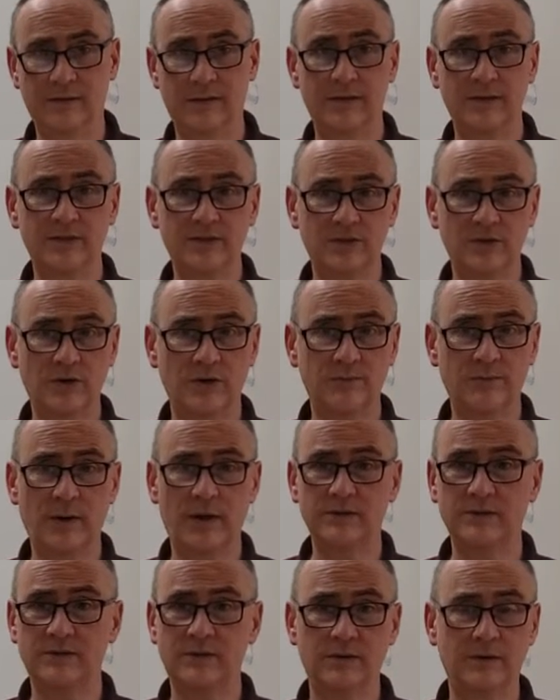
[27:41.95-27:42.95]
to this church,
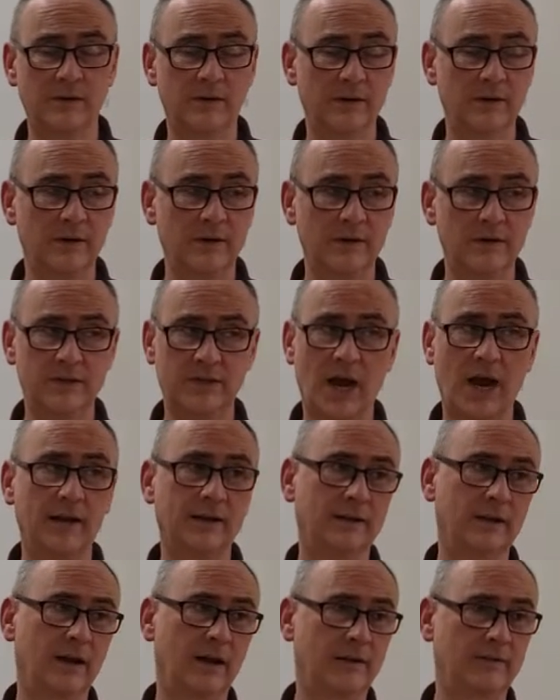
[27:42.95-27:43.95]
Pastor
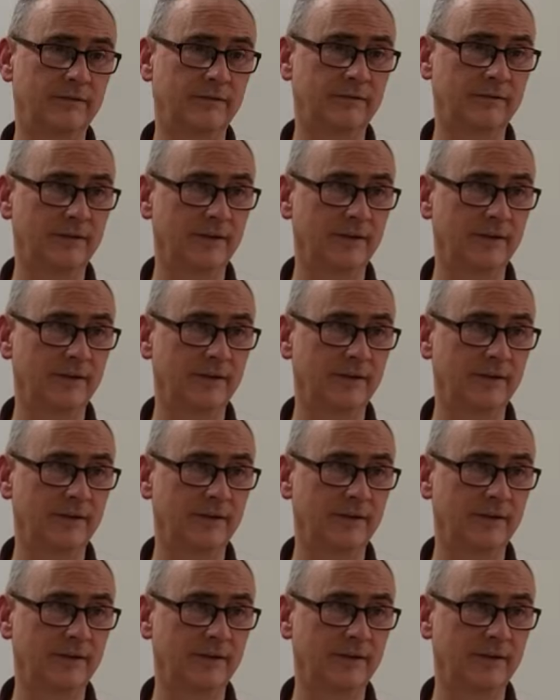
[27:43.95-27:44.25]
John Love.